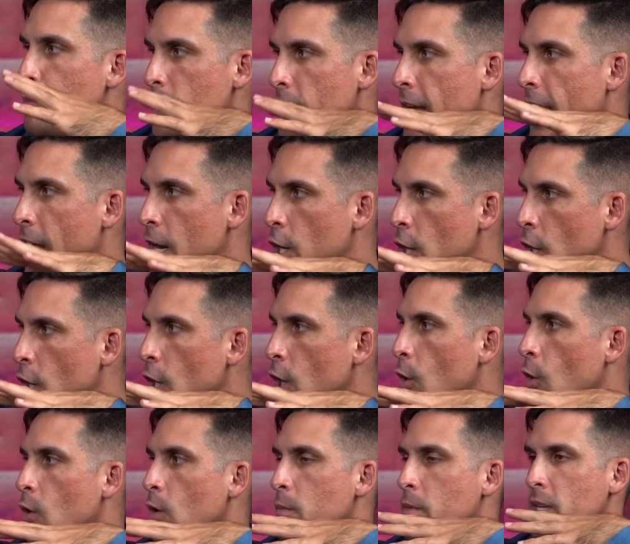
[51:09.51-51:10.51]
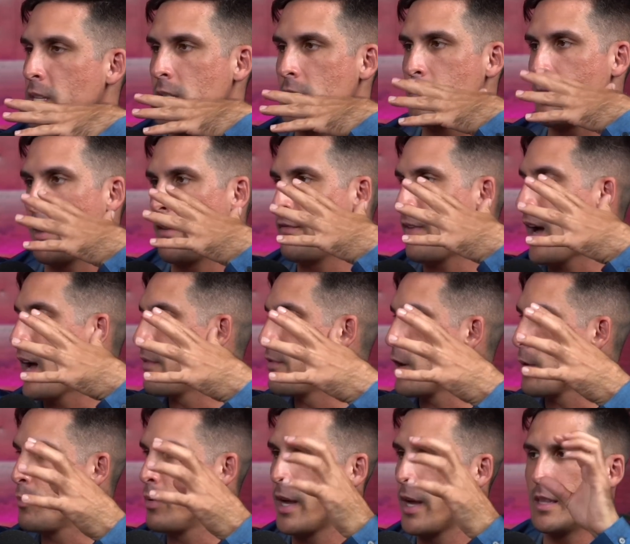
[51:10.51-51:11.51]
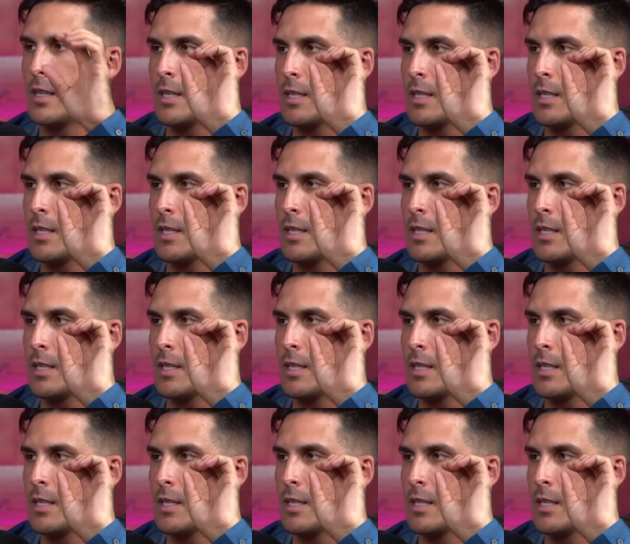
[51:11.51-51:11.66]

planner or this is my 5-year plan,